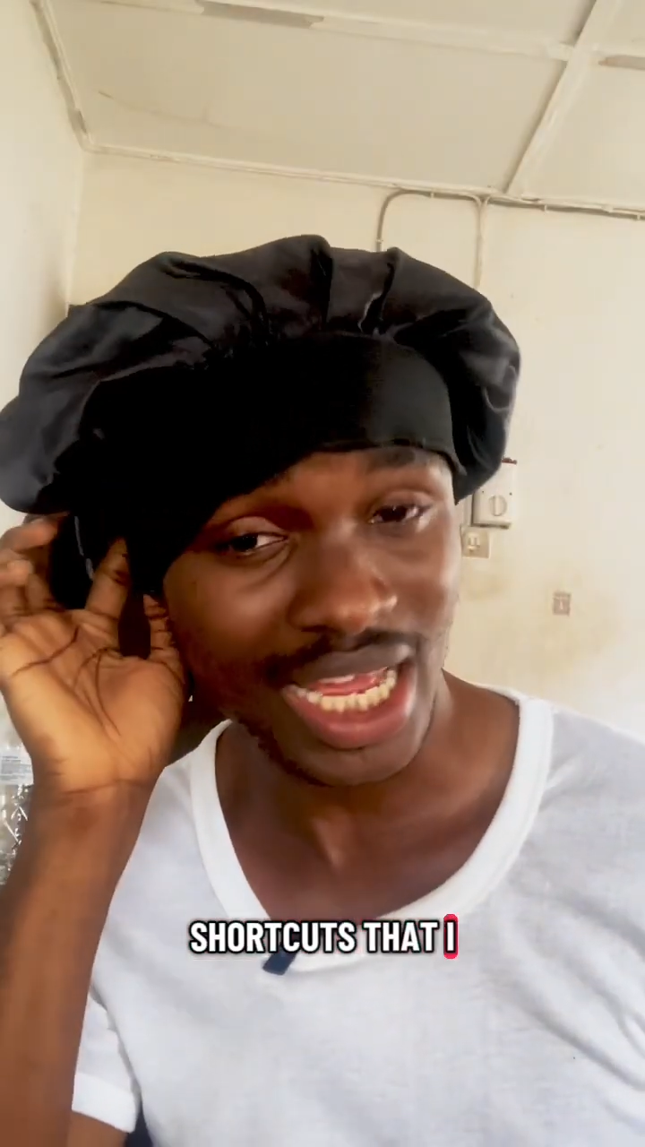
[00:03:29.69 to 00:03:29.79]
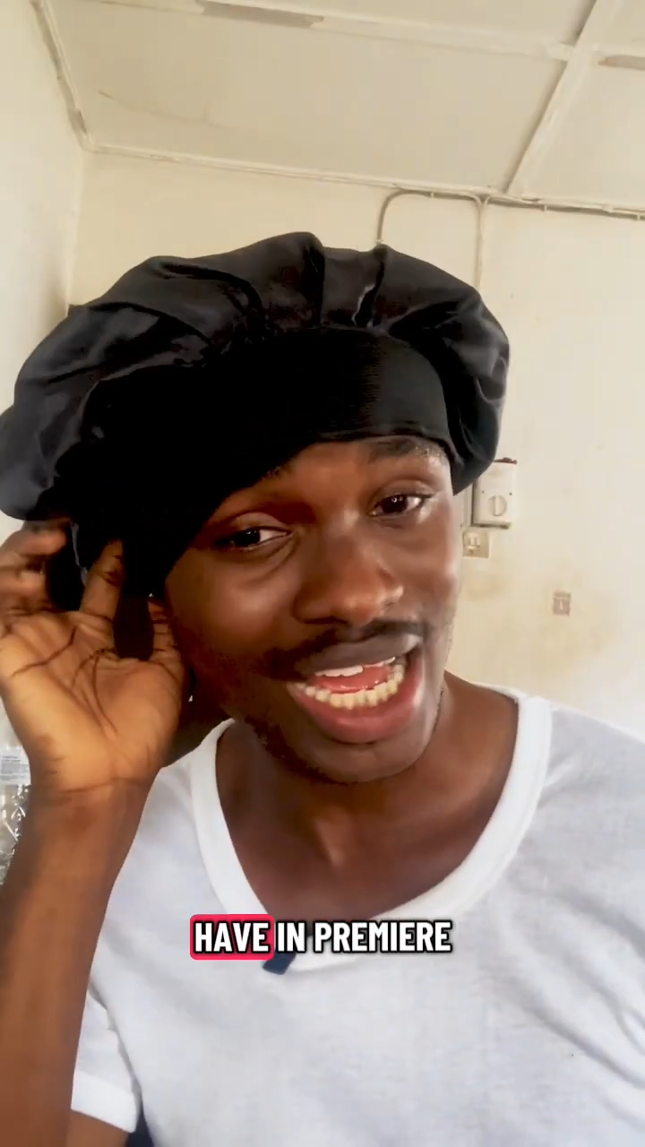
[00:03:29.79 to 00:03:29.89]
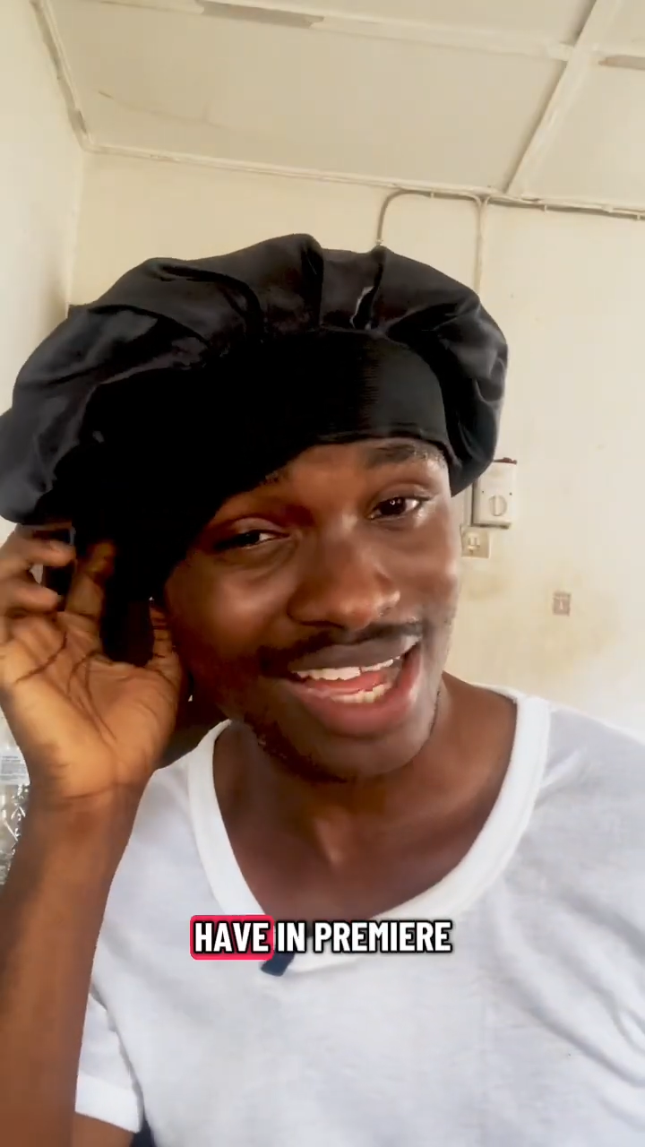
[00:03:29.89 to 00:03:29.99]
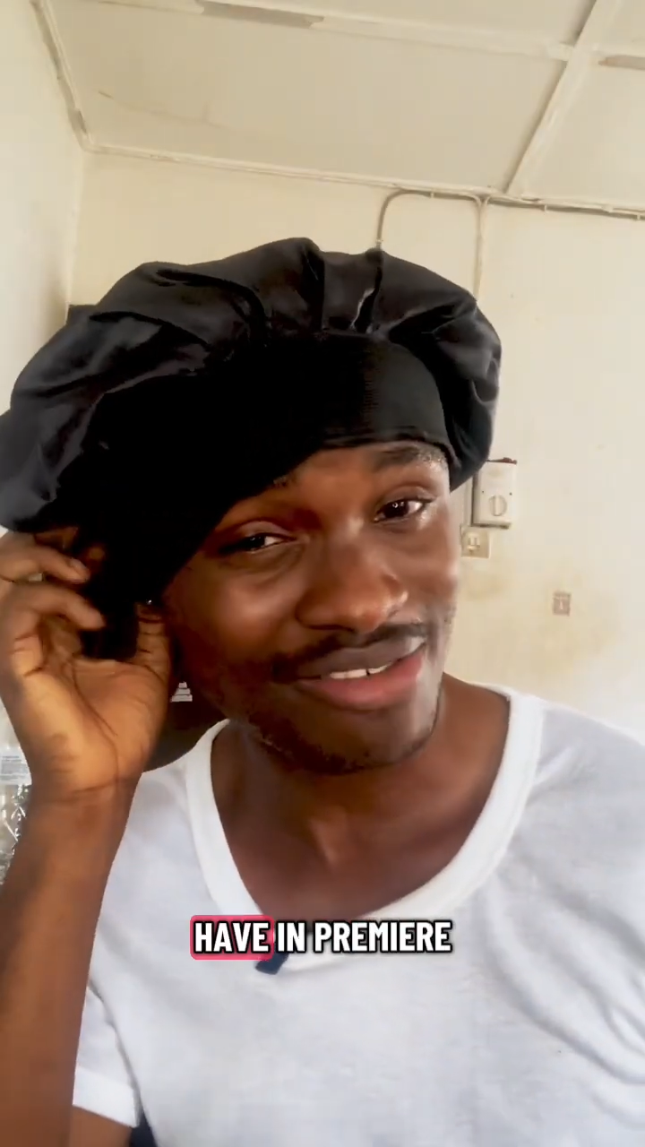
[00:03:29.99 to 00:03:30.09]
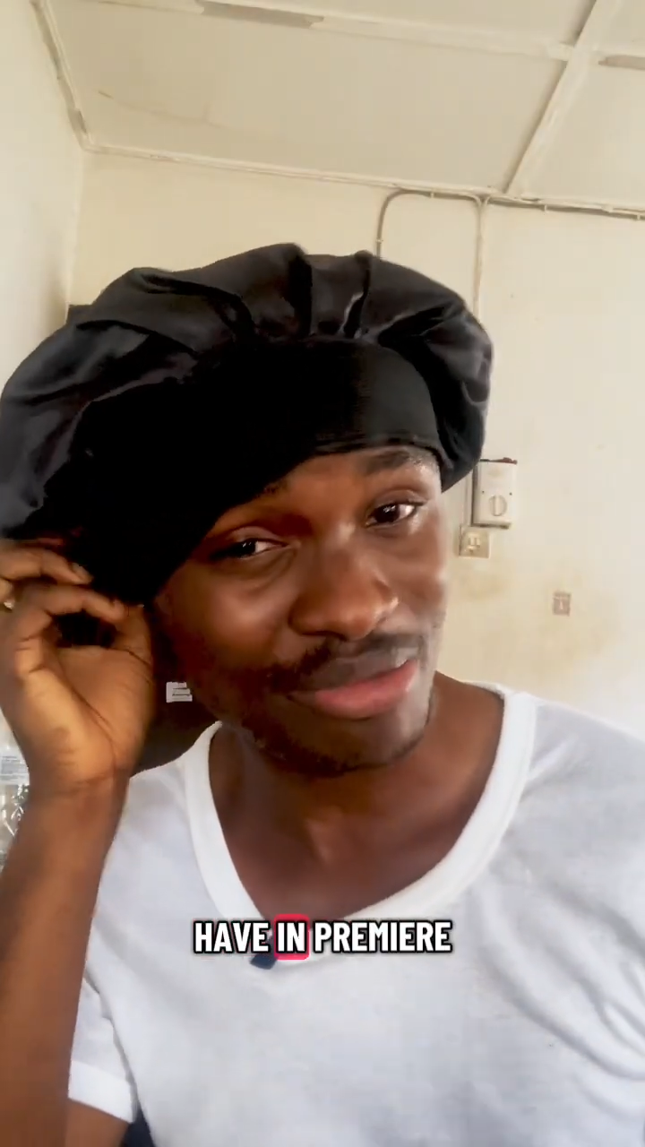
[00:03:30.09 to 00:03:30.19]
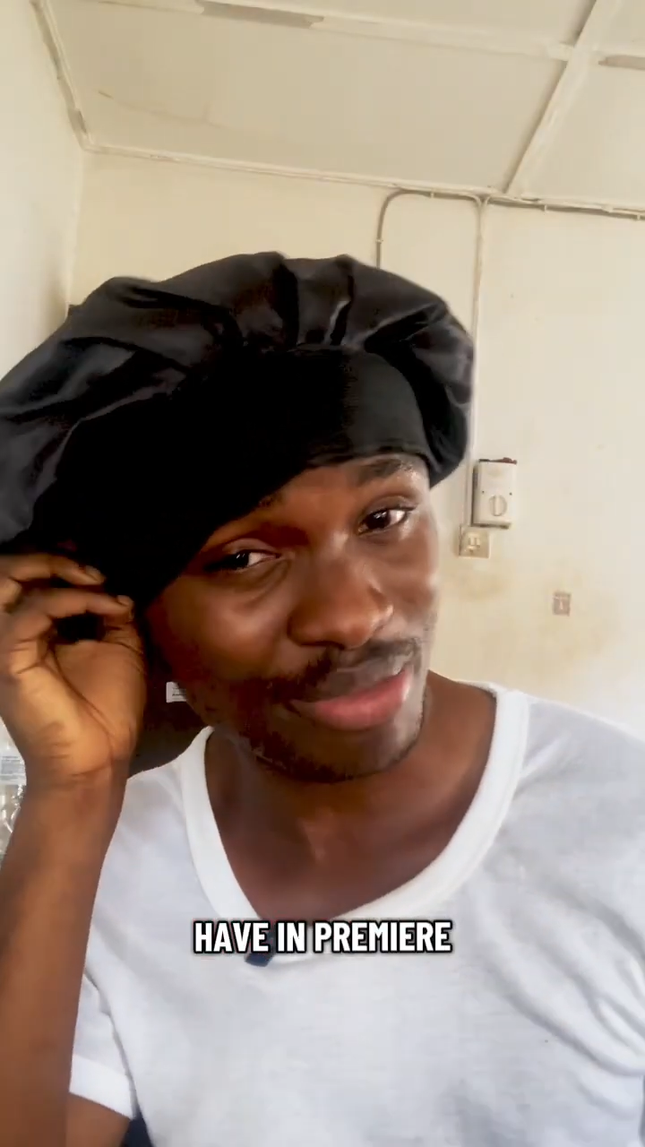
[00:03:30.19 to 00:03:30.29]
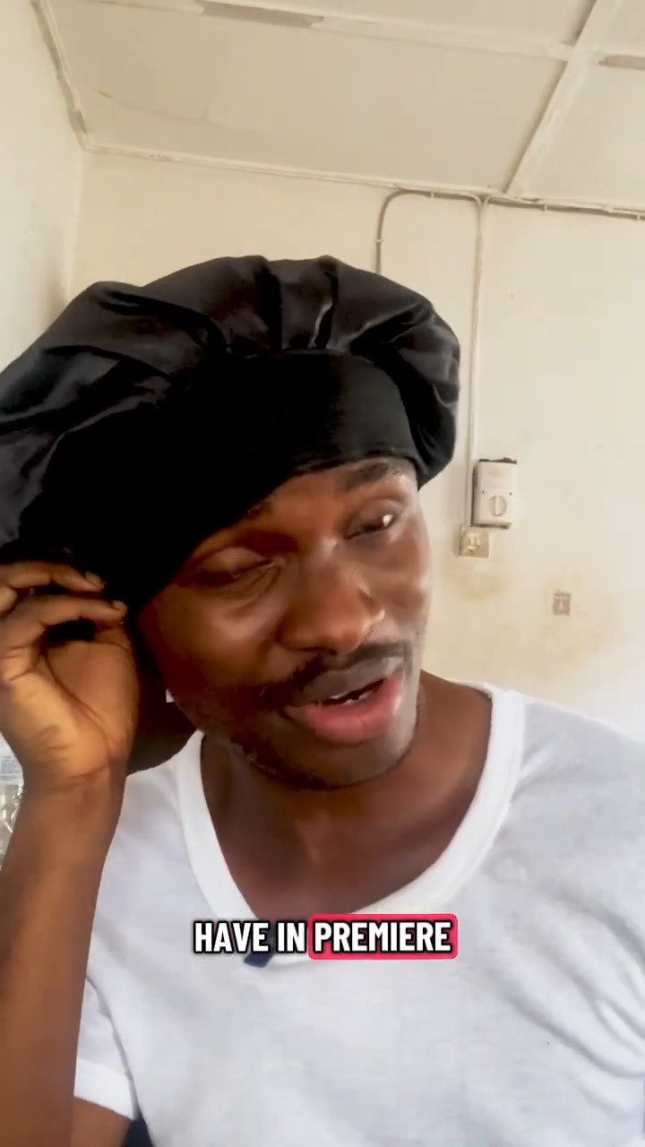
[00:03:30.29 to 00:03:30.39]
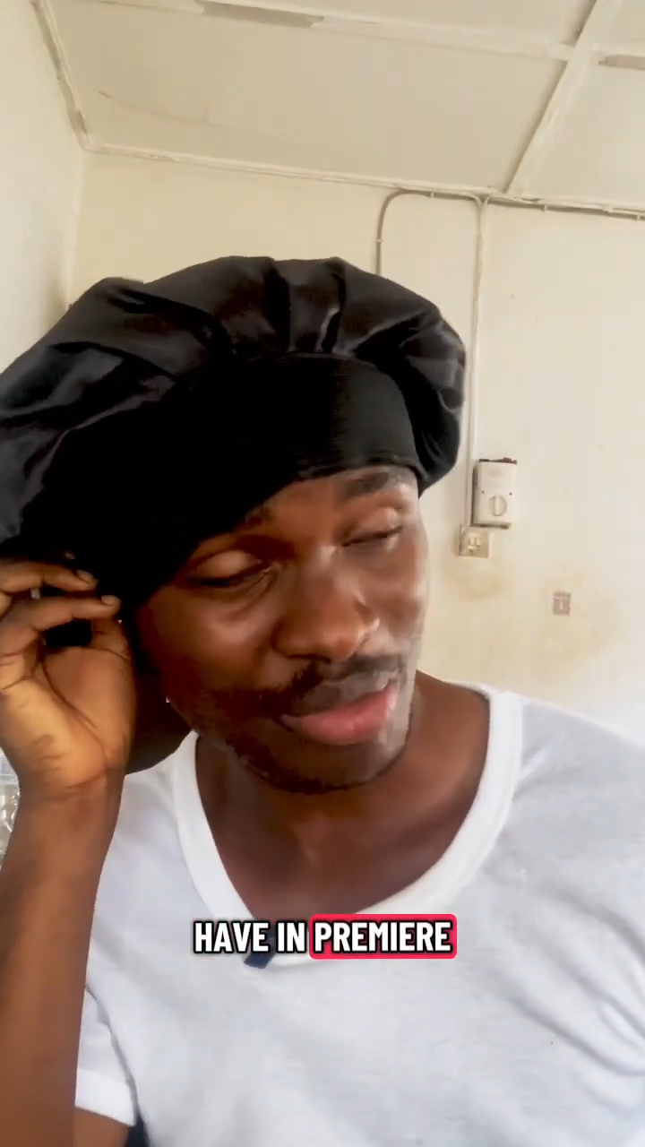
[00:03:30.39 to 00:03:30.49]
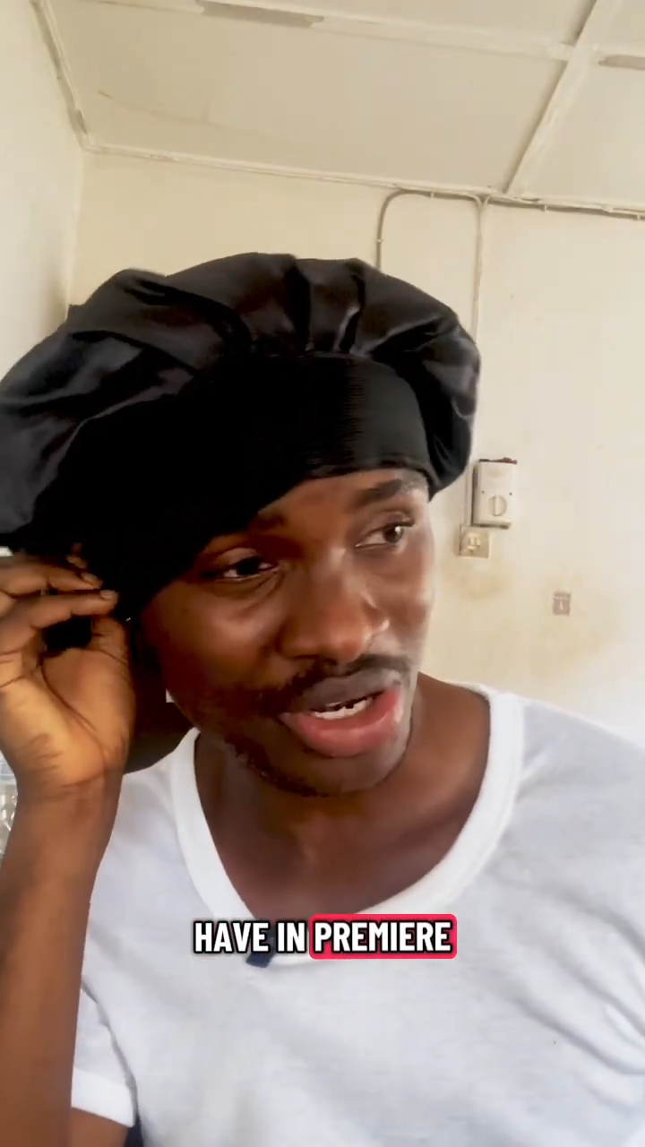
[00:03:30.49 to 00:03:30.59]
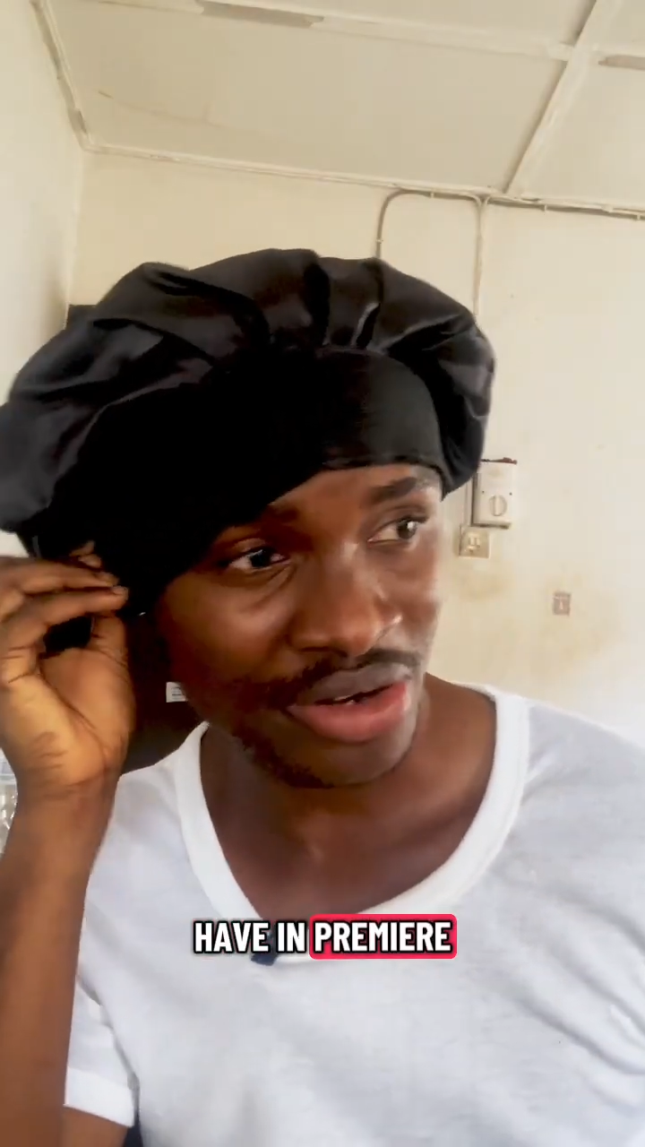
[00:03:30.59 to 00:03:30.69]
have in
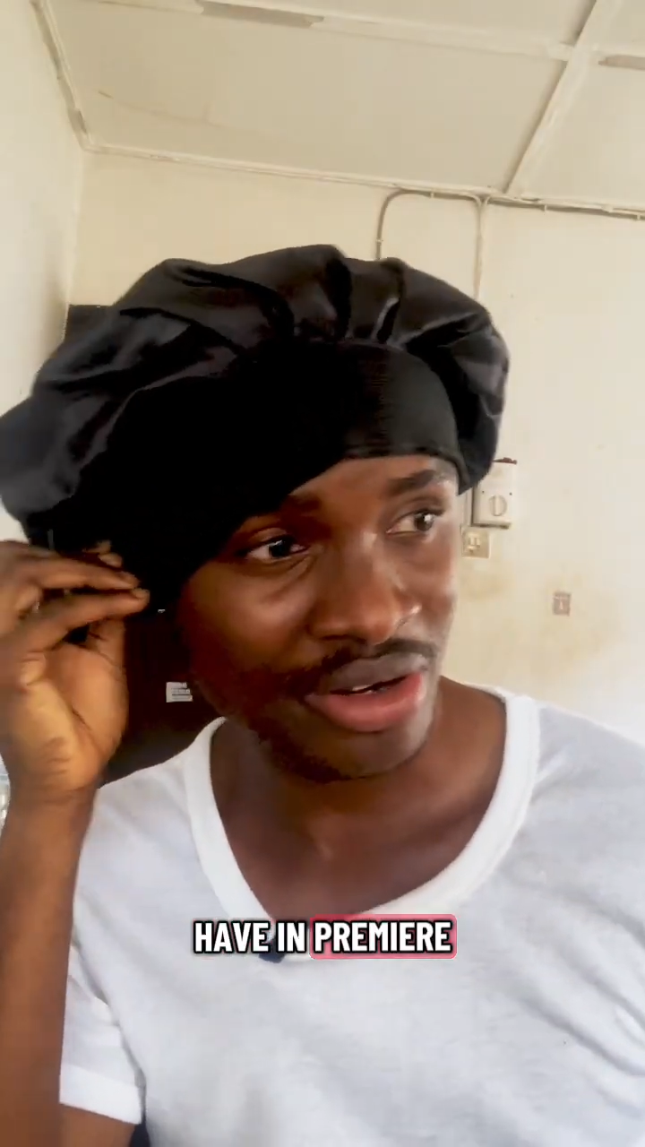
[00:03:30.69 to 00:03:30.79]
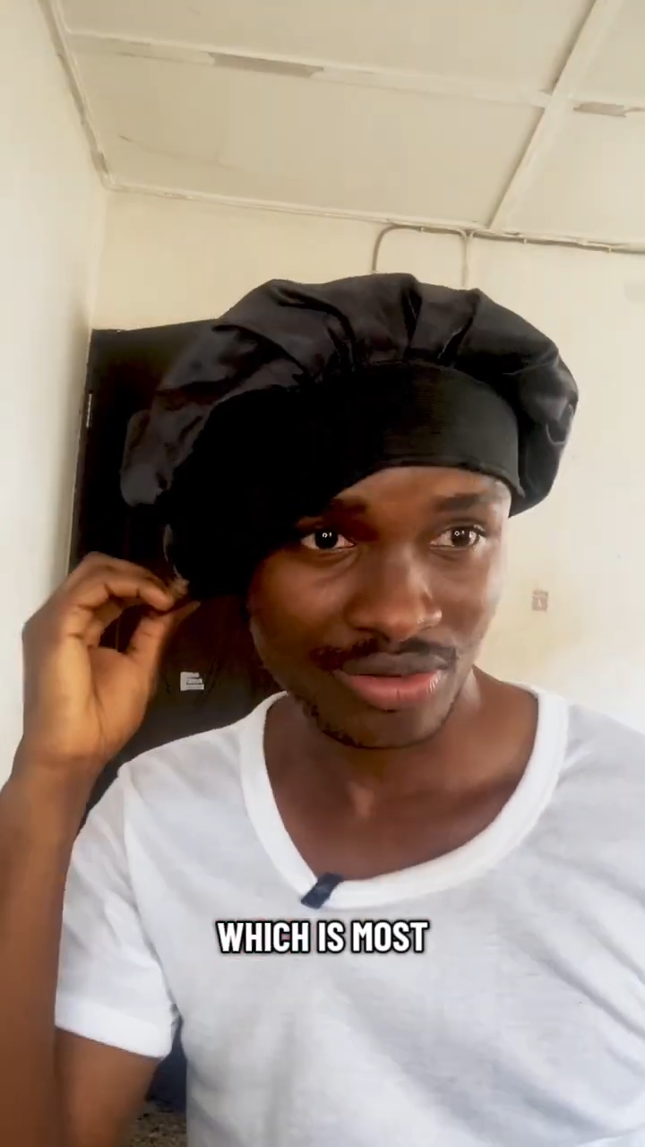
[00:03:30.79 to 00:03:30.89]
Premiere,